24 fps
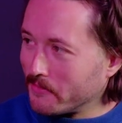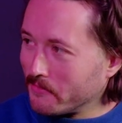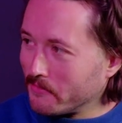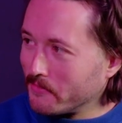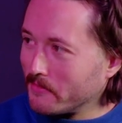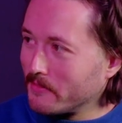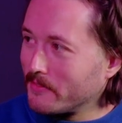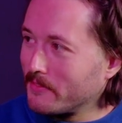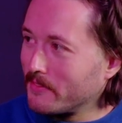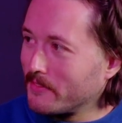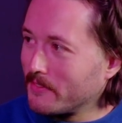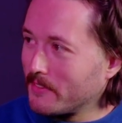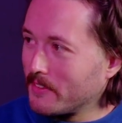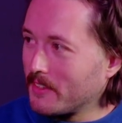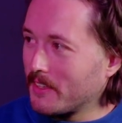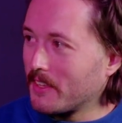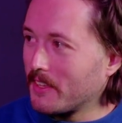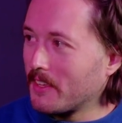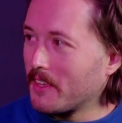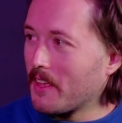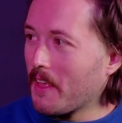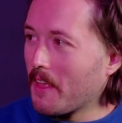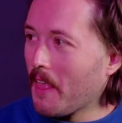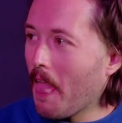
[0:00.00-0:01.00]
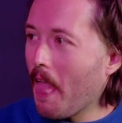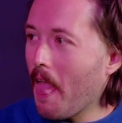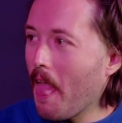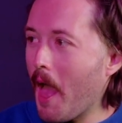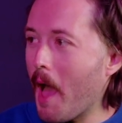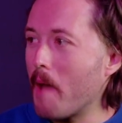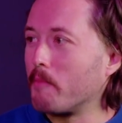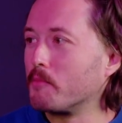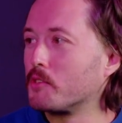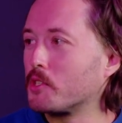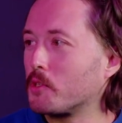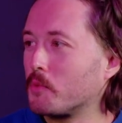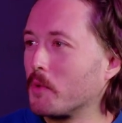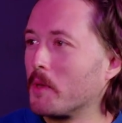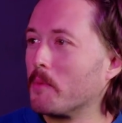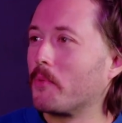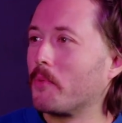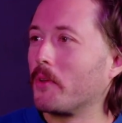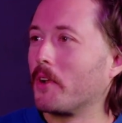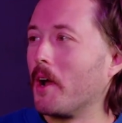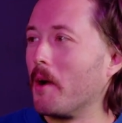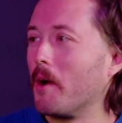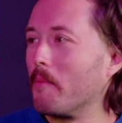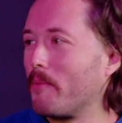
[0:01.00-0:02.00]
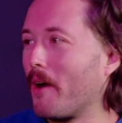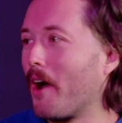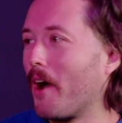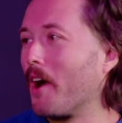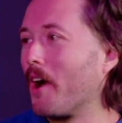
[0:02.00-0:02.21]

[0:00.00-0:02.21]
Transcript: You're like, all right, it's time for everyone to go.